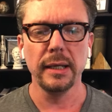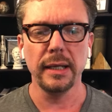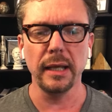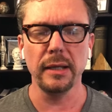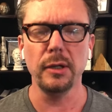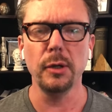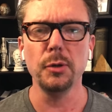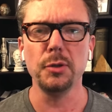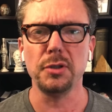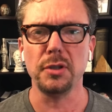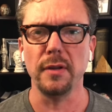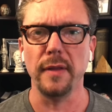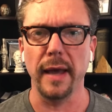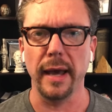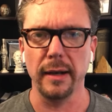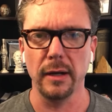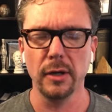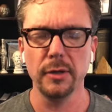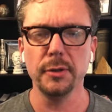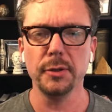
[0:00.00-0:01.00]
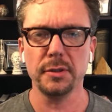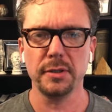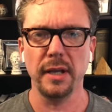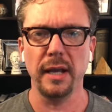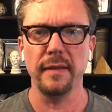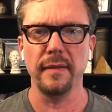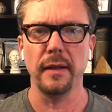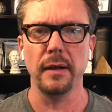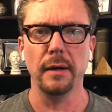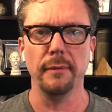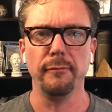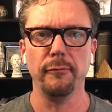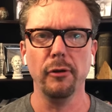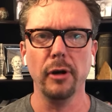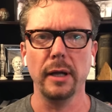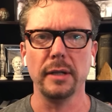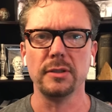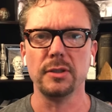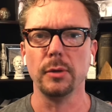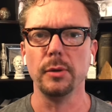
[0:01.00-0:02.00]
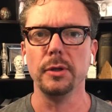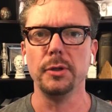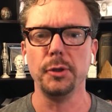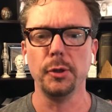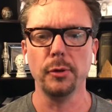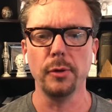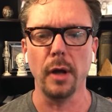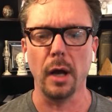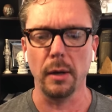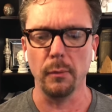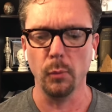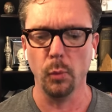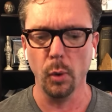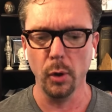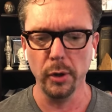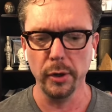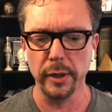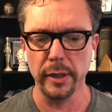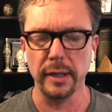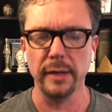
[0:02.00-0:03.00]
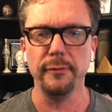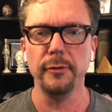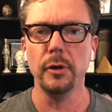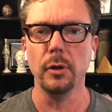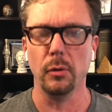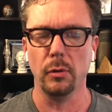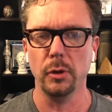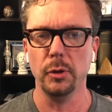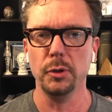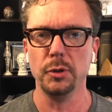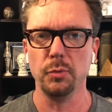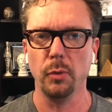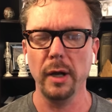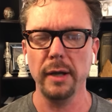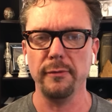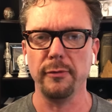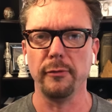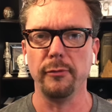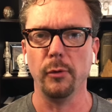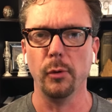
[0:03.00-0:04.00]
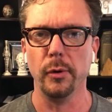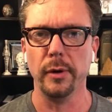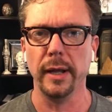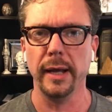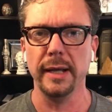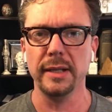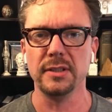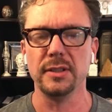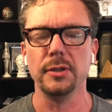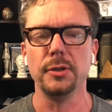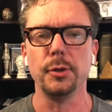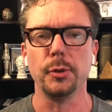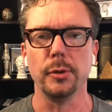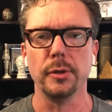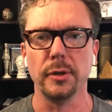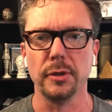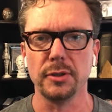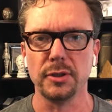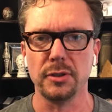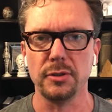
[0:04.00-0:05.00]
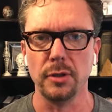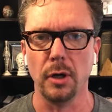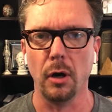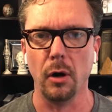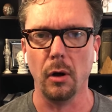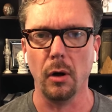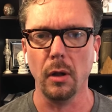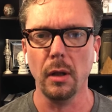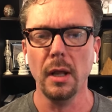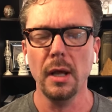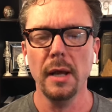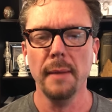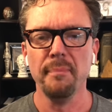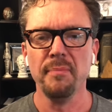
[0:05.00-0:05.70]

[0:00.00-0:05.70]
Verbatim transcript: Get used to that. Understand that up front so that you're not worried if you don't lose weight for four days that you're in a stall.